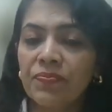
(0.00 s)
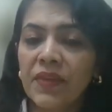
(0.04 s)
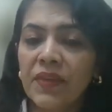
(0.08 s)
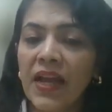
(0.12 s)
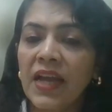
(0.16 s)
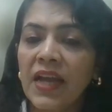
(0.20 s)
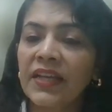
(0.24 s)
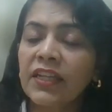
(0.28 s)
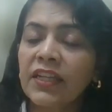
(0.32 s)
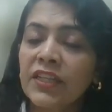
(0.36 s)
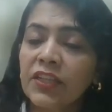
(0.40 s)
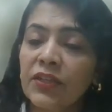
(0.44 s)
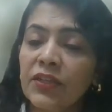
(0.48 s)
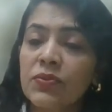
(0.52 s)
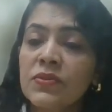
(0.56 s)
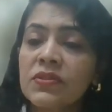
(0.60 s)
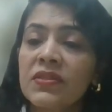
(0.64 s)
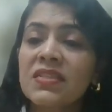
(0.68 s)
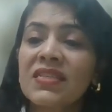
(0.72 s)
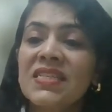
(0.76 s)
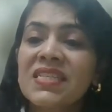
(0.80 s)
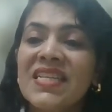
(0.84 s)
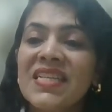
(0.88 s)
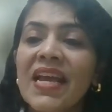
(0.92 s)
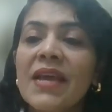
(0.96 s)
And they use the
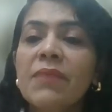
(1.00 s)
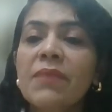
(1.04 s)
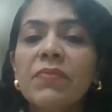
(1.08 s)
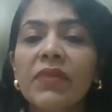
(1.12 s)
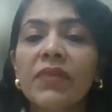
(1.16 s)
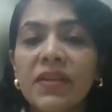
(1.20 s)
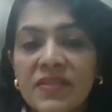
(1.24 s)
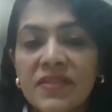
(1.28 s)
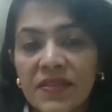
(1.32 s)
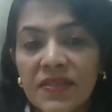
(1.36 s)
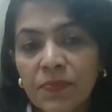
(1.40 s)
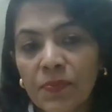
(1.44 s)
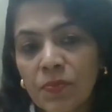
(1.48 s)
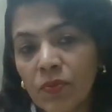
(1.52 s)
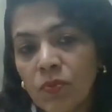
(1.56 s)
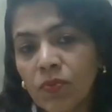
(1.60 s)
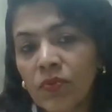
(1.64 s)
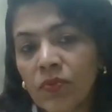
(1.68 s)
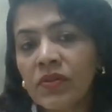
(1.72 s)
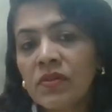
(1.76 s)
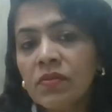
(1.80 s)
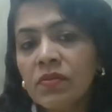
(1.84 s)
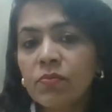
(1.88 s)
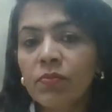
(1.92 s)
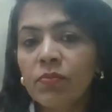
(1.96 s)
same
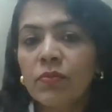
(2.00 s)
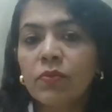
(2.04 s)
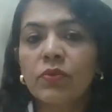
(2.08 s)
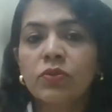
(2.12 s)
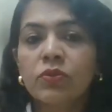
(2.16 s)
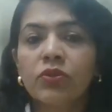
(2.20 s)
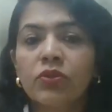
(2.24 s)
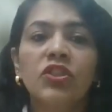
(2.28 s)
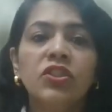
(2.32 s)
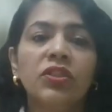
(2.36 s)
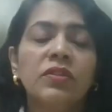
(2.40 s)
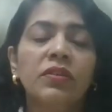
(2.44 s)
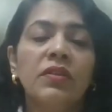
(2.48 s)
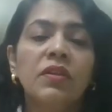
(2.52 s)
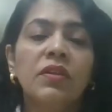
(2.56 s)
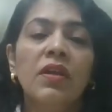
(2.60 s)
reciprocal motion.